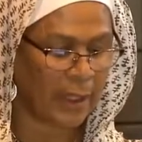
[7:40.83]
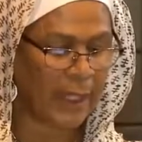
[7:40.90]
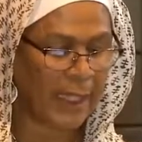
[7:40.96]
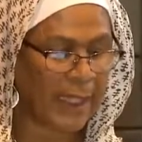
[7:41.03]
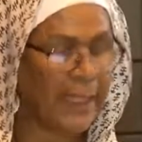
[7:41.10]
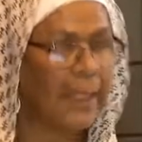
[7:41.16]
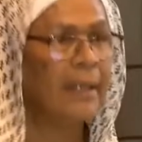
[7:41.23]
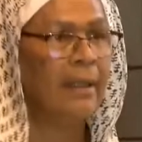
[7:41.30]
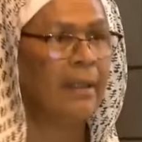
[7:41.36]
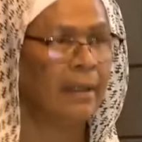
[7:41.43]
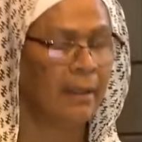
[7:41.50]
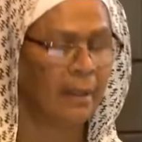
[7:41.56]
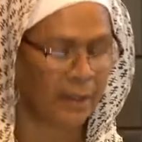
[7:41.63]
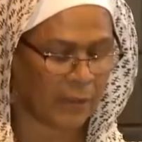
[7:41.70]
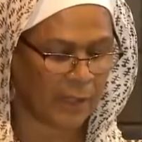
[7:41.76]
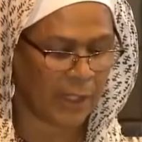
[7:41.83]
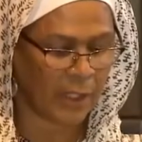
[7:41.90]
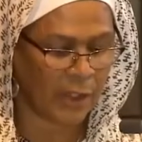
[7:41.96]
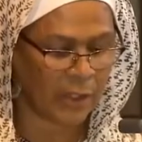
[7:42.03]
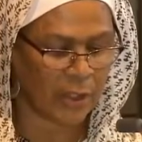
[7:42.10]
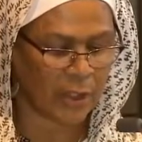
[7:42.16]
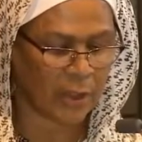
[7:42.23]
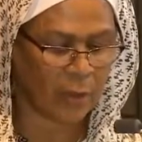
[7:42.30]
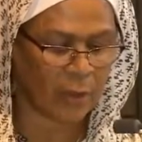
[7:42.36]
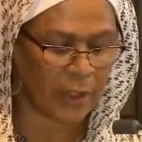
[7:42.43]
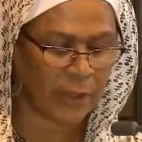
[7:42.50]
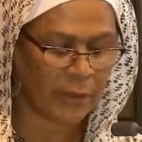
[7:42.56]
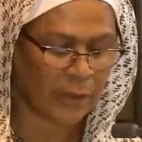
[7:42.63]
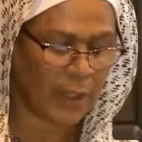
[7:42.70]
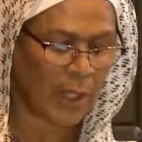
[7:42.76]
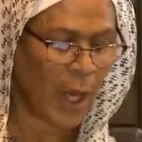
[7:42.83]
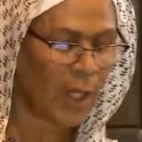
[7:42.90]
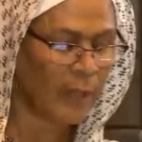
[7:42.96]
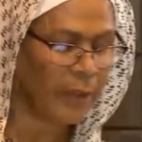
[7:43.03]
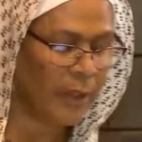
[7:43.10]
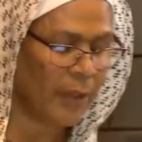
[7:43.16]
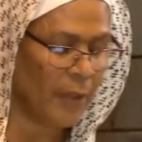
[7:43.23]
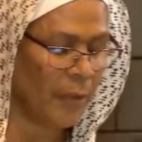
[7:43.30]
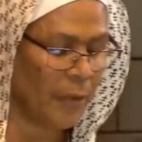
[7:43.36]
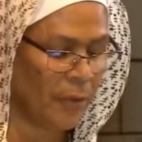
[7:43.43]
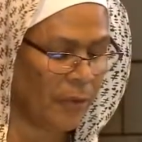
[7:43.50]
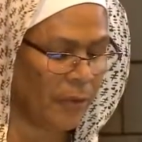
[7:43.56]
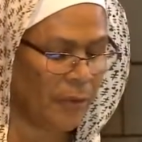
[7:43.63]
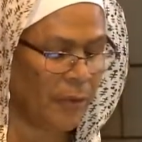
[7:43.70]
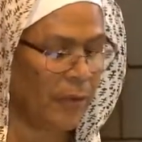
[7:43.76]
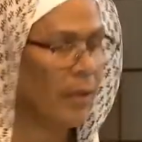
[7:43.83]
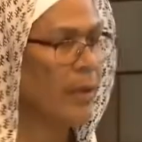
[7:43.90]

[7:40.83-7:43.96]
in the creation, or literally on the earth,